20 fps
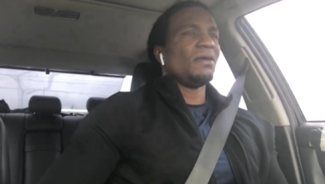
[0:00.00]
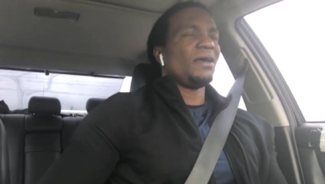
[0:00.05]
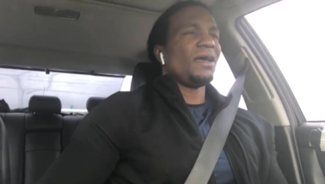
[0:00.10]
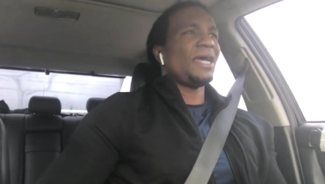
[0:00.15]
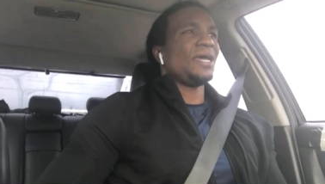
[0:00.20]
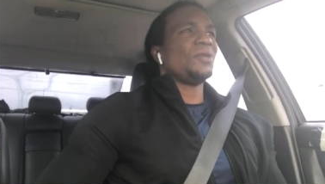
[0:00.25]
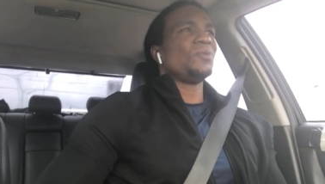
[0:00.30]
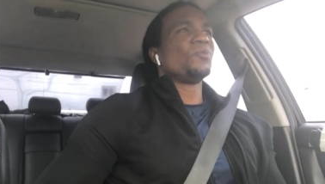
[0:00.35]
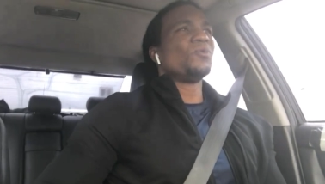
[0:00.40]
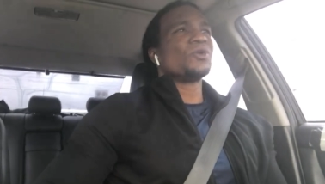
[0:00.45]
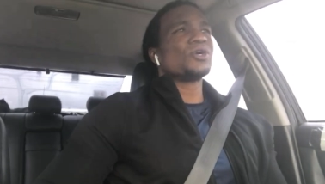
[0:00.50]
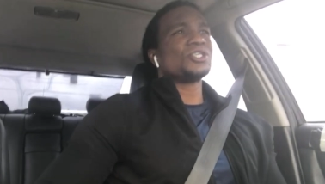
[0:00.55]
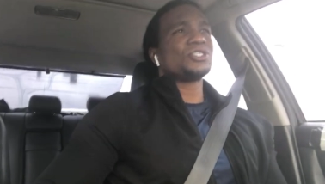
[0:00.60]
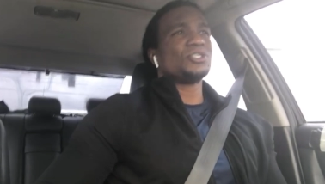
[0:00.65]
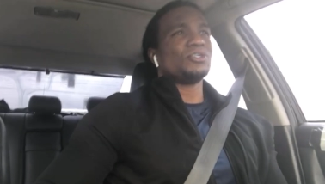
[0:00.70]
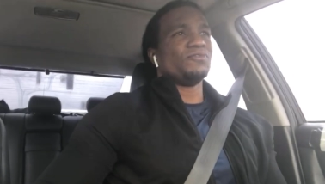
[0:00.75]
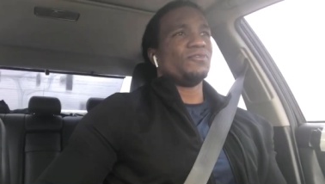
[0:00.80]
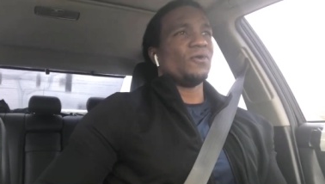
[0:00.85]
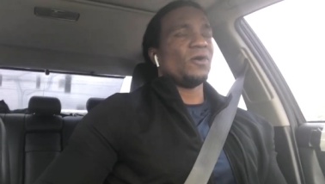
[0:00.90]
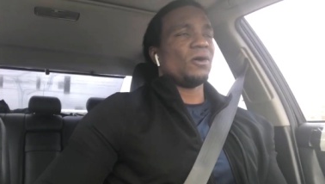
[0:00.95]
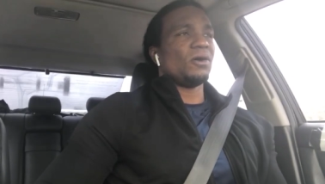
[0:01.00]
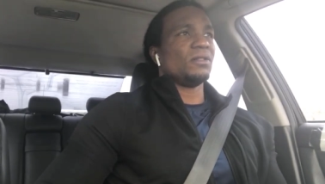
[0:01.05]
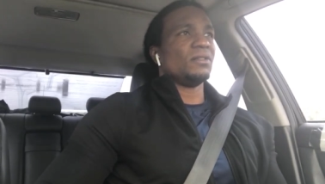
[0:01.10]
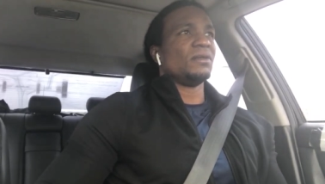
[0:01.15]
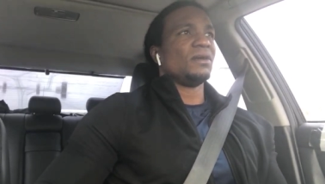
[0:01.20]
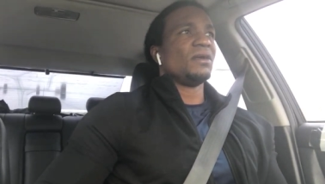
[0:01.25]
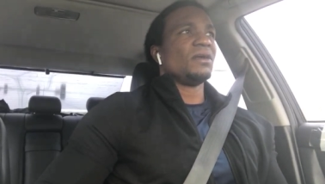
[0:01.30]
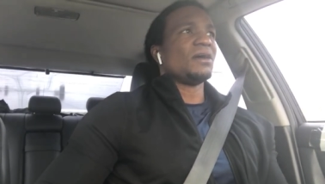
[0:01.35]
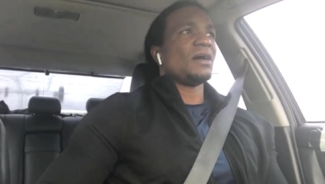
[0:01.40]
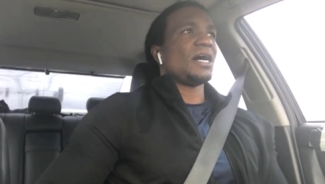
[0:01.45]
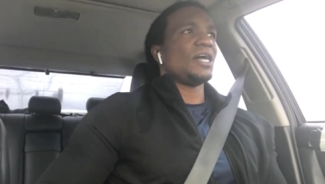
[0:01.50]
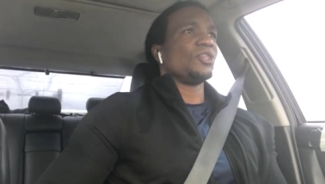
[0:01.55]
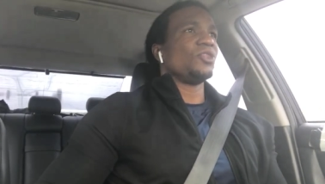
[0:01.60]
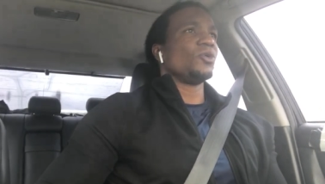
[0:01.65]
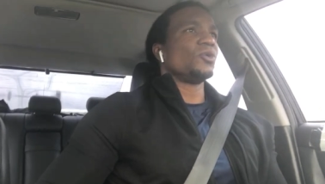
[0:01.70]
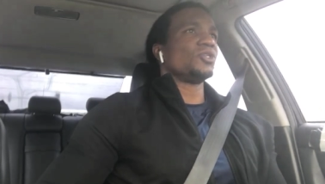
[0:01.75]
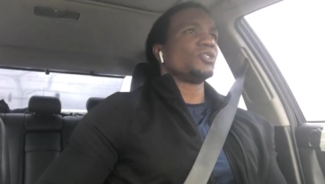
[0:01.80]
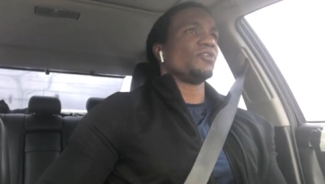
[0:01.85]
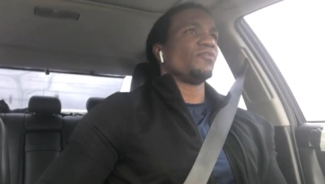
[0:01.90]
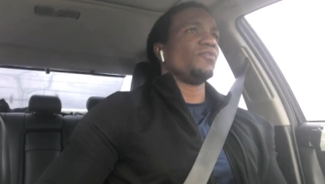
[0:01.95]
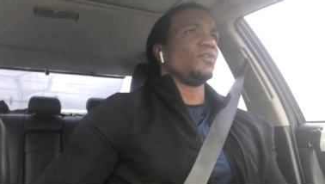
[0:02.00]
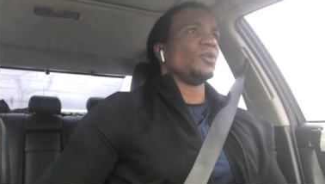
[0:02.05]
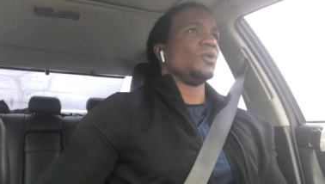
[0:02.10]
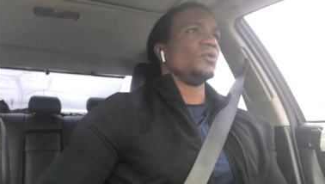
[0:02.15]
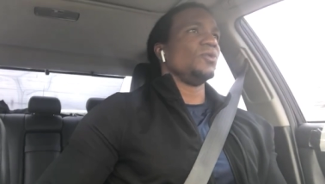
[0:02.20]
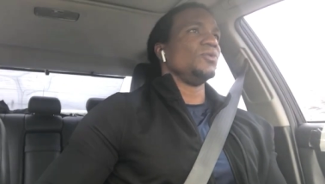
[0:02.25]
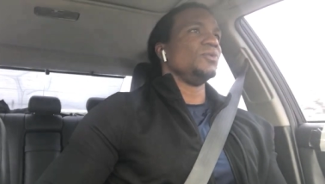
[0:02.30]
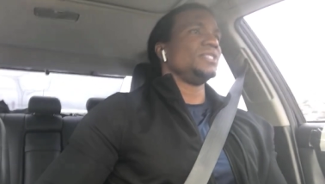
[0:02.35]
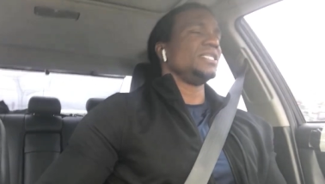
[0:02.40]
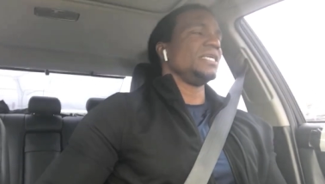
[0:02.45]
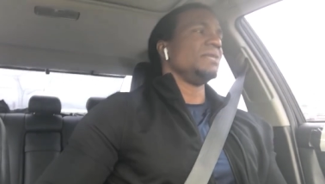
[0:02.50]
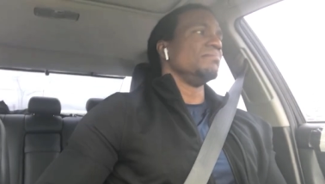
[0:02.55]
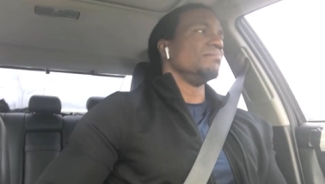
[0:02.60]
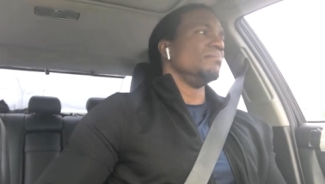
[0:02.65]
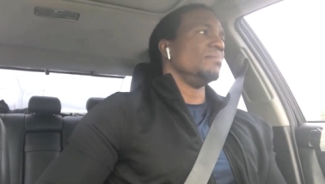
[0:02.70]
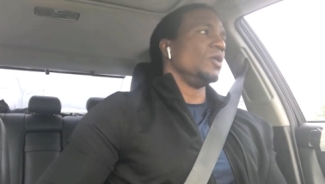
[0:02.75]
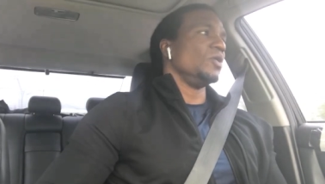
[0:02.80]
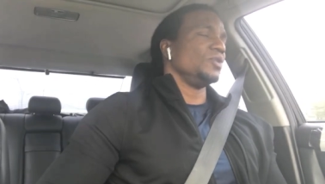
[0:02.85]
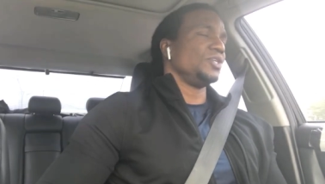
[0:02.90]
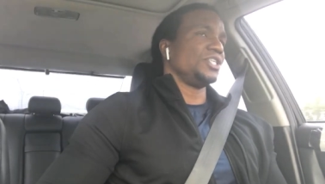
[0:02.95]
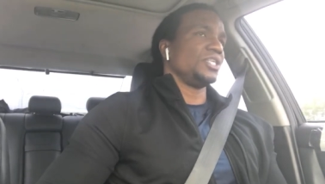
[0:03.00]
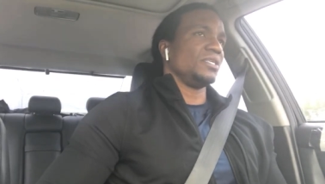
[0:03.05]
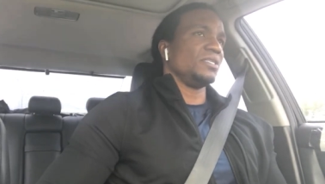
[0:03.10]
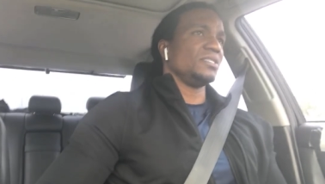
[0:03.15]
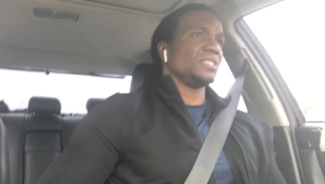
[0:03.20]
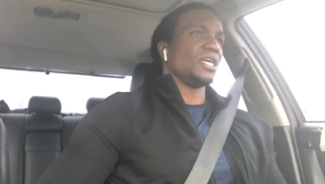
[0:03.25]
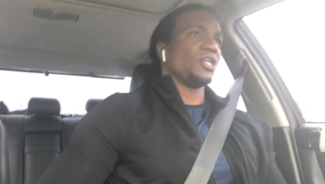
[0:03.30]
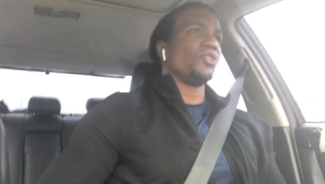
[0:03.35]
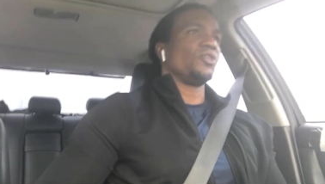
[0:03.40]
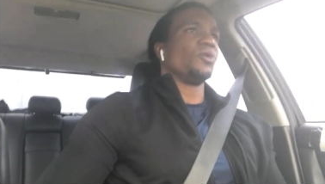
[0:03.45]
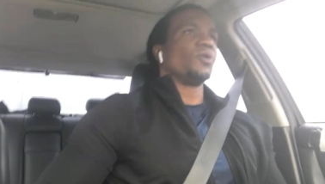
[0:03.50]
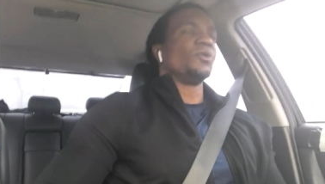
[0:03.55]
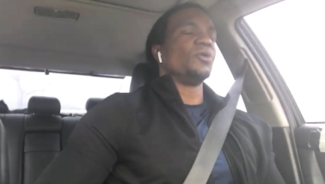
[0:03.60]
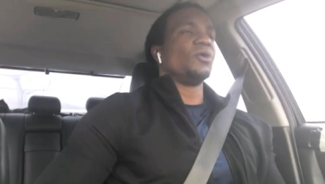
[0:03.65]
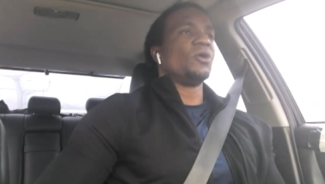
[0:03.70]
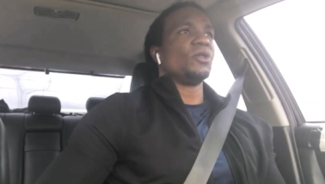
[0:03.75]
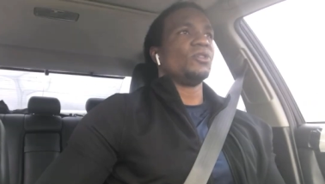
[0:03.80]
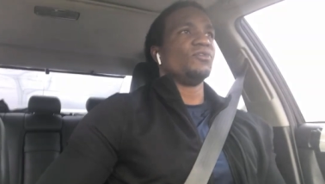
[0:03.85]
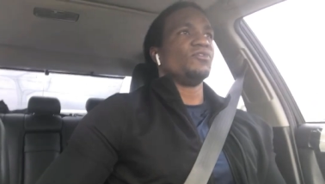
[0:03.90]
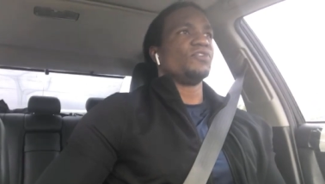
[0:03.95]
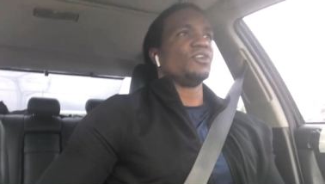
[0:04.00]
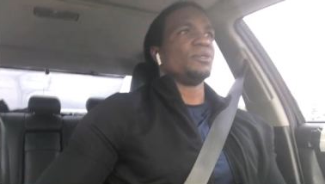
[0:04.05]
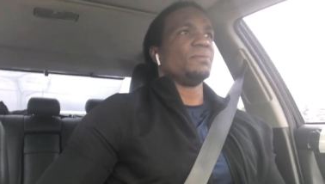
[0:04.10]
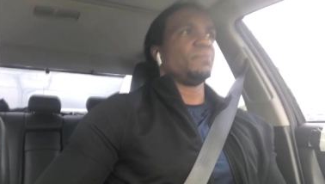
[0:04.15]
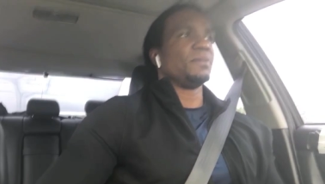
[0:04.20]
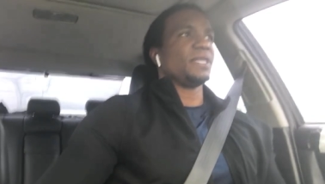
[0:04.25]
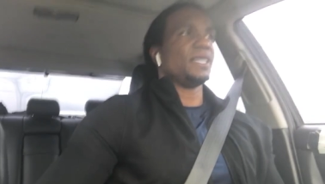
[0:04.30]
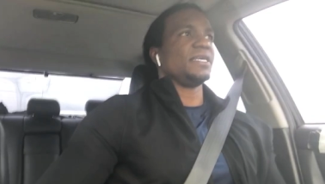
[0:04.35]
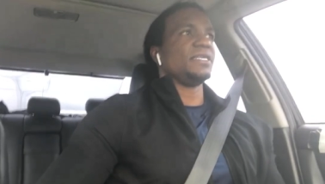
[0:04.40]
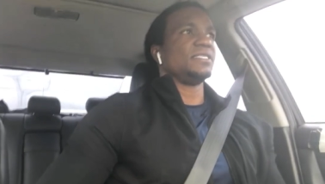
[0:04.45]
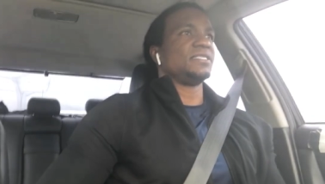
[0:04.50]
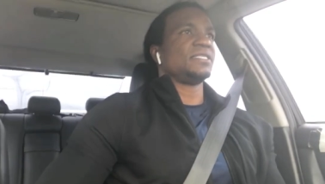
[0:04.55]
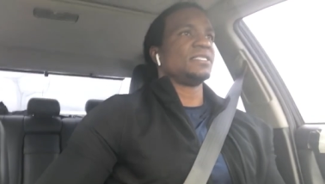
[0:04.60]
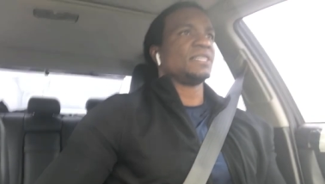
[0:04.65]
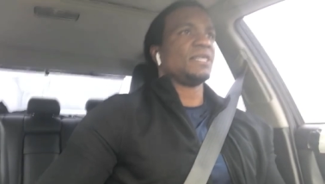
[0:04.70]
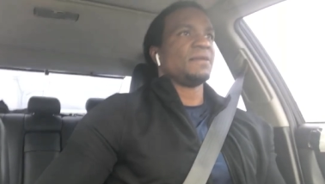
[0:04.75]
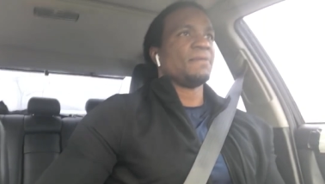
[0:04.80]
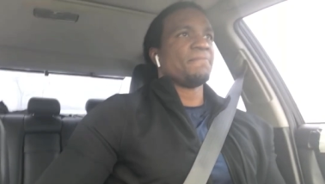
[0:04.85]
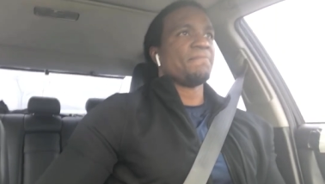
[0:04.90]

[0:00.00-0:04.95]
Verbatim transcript: And worst of all, are those of you whose emotions are thrown all over the place